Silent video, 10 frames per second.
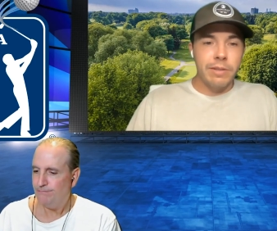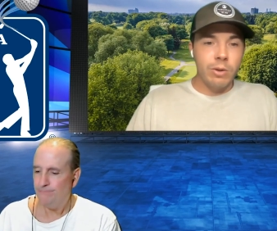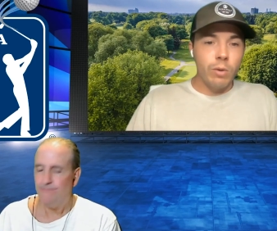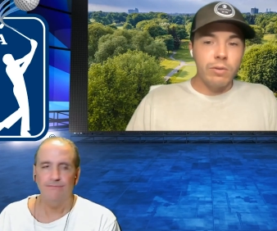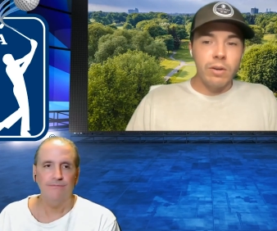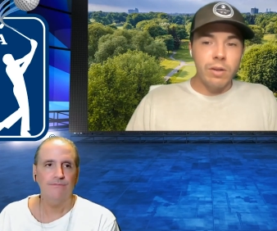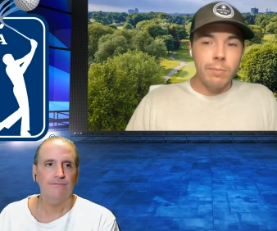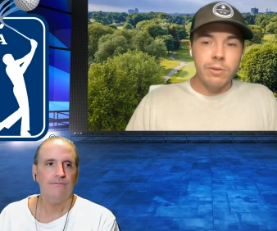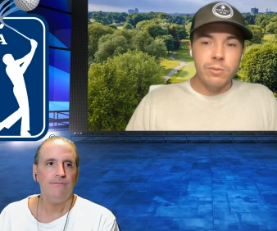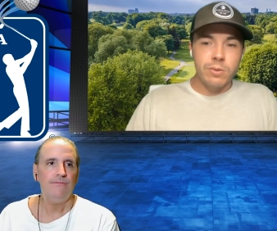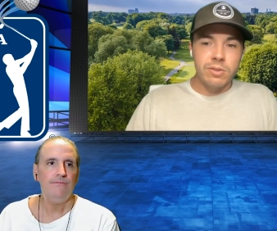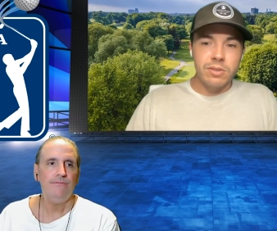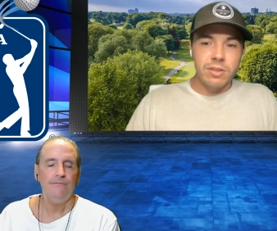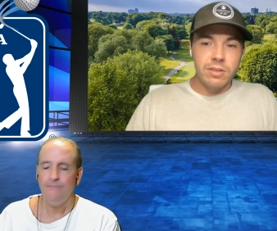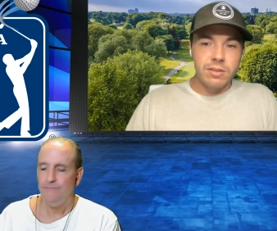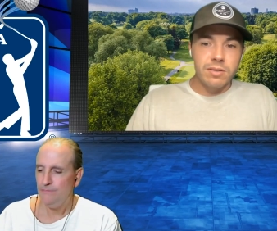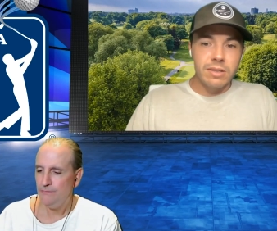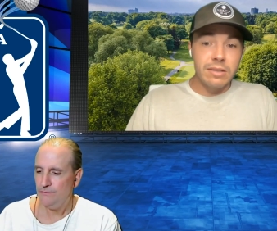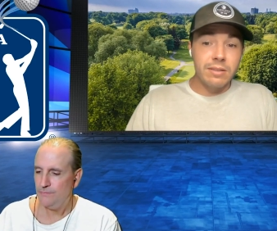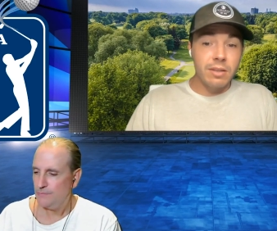Speaker 1: but I mean the overall numbers were still
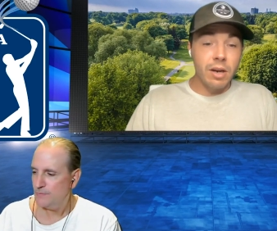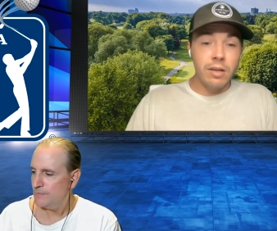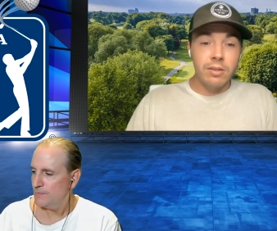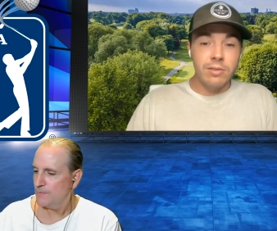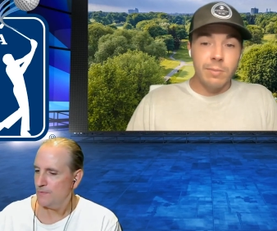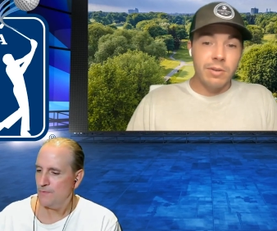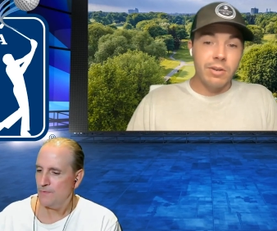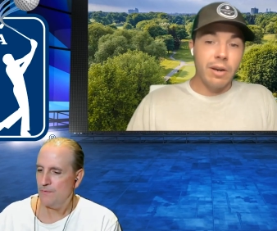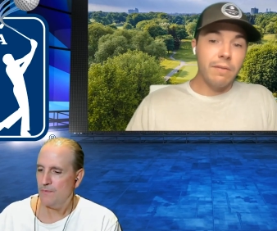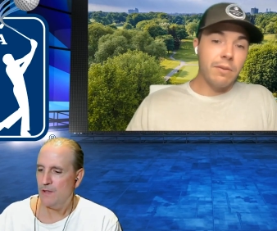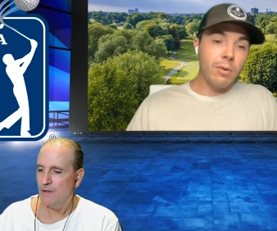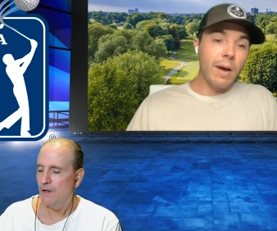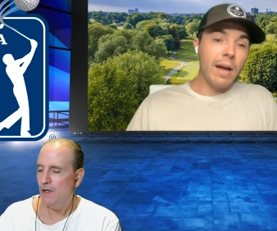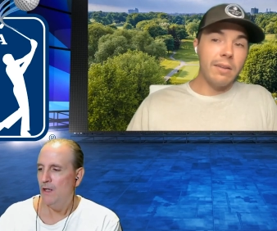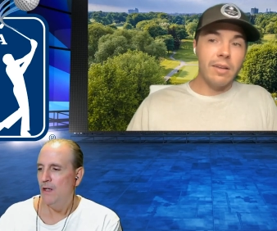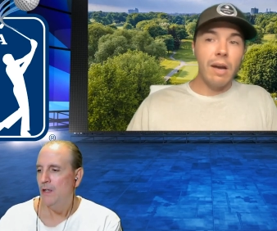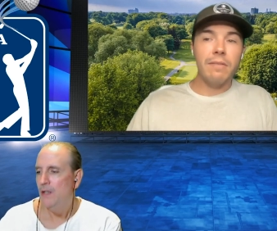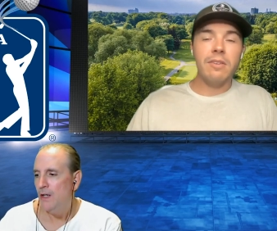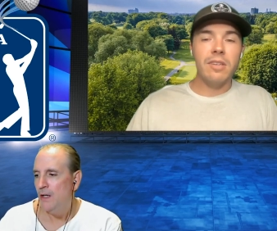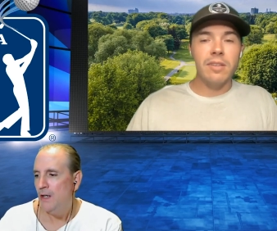decent. The irons have been great for a while. The
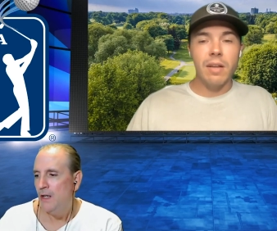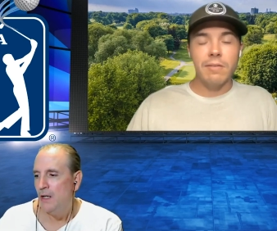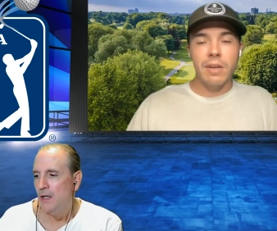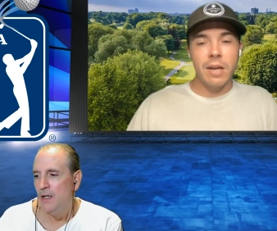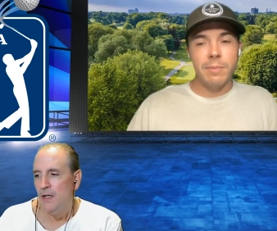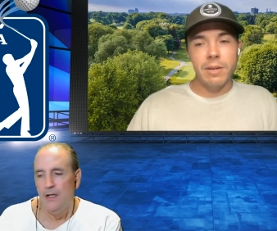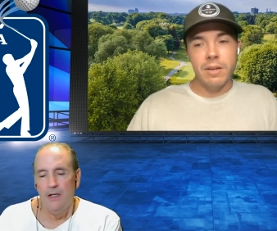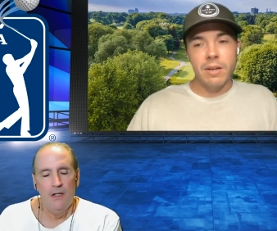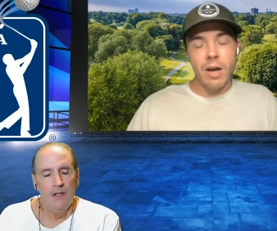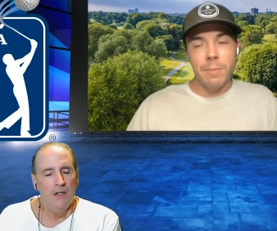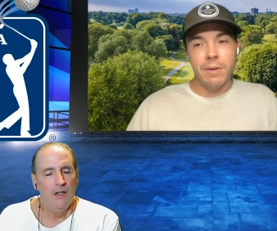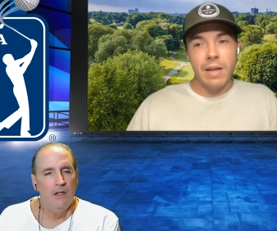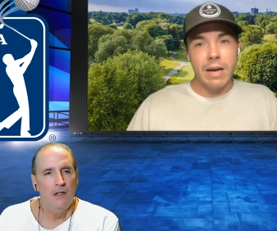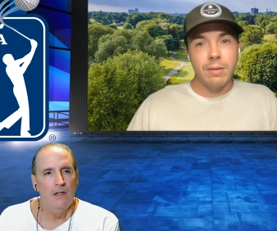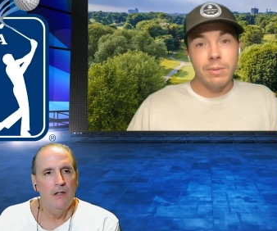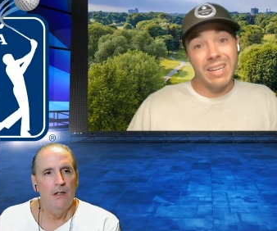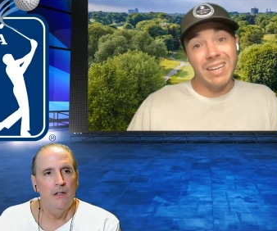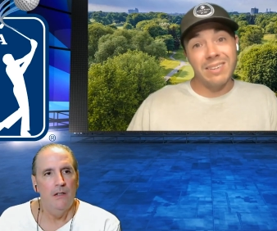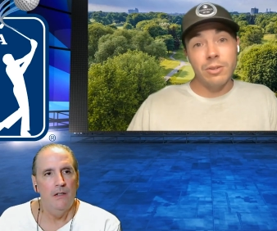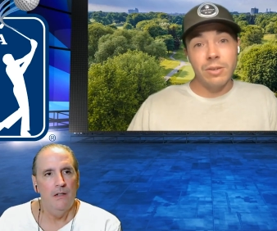off the tee stuff's kind of been up and down, but
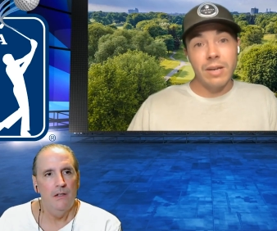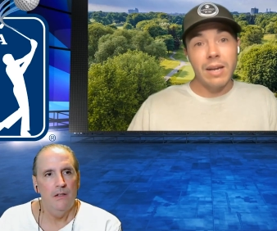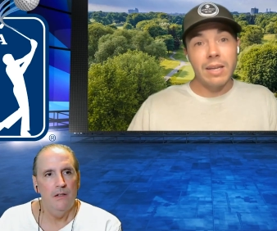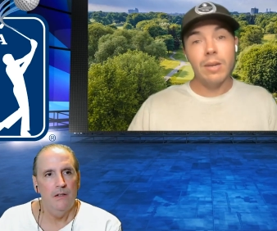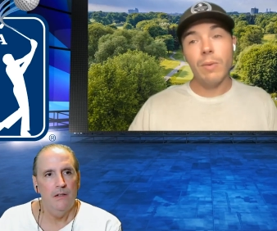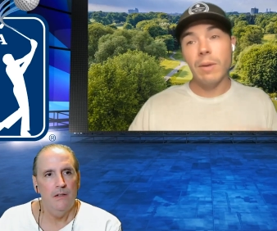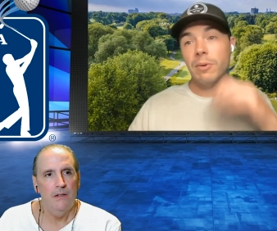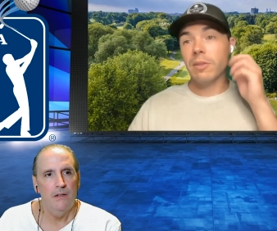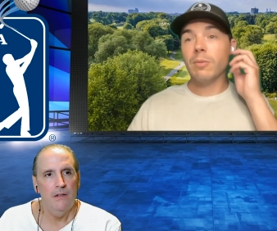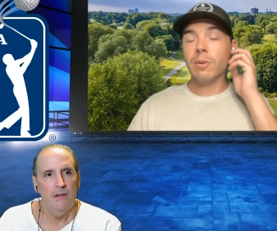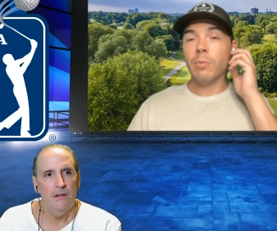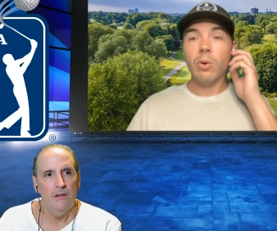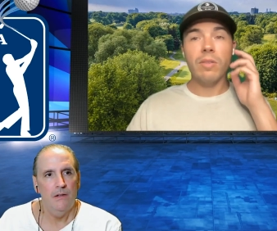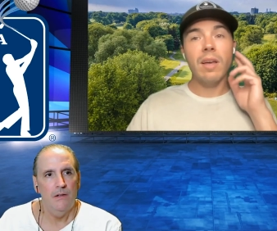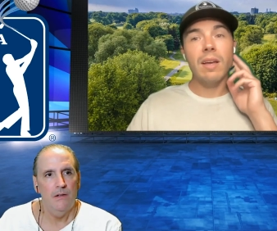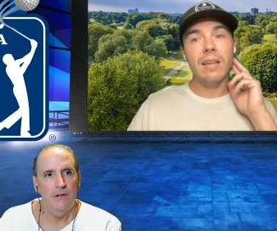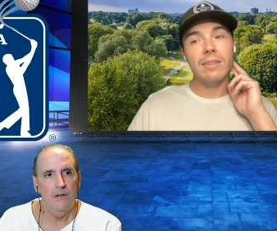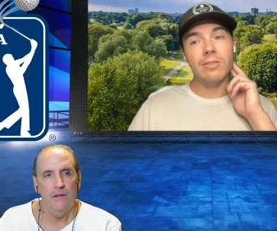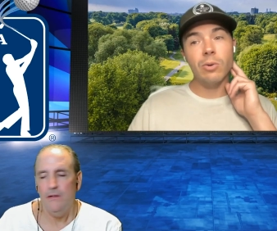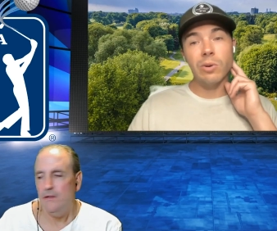again, you can kind of get away with with more of that at
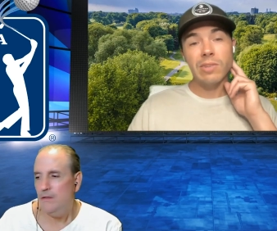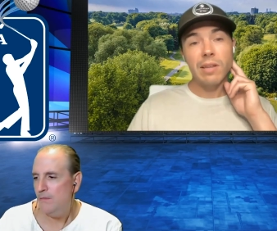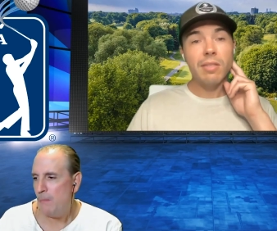this course, I